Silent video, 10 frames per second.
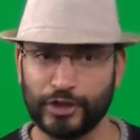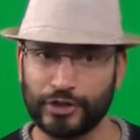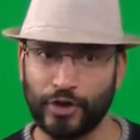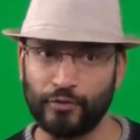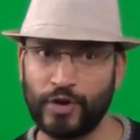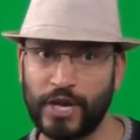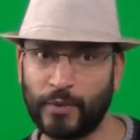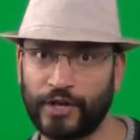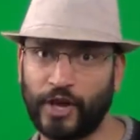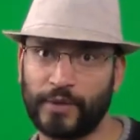You don't really
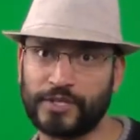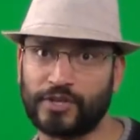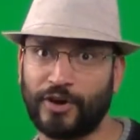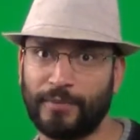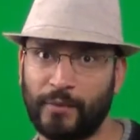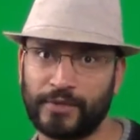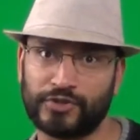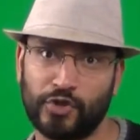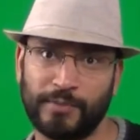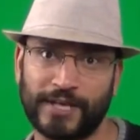want to go into combat
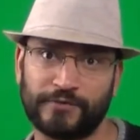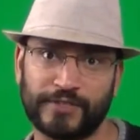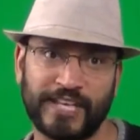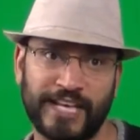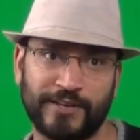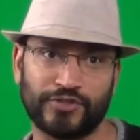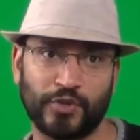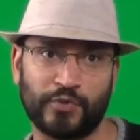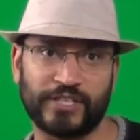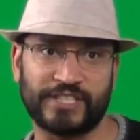with too much fatigue because
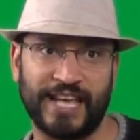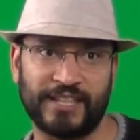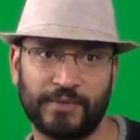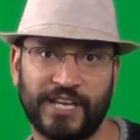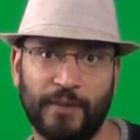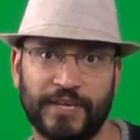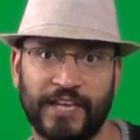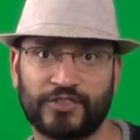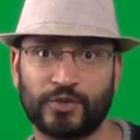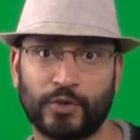you risk either becoming
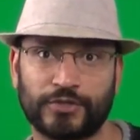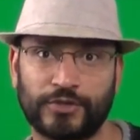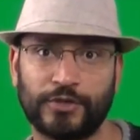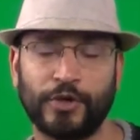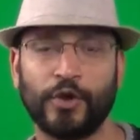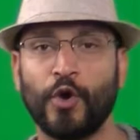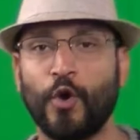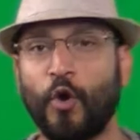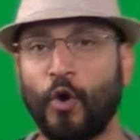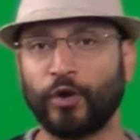exhausted
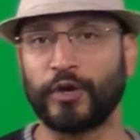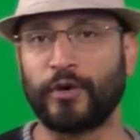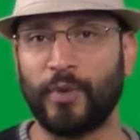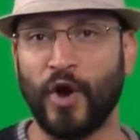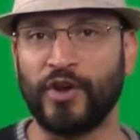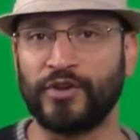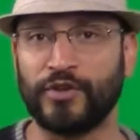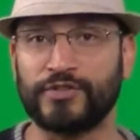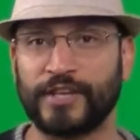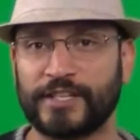or your opponent
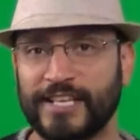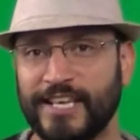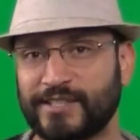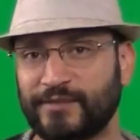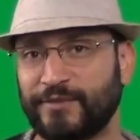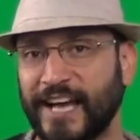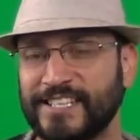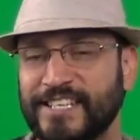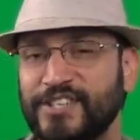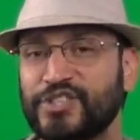using it to his
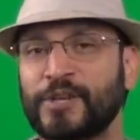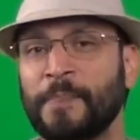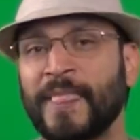advantage.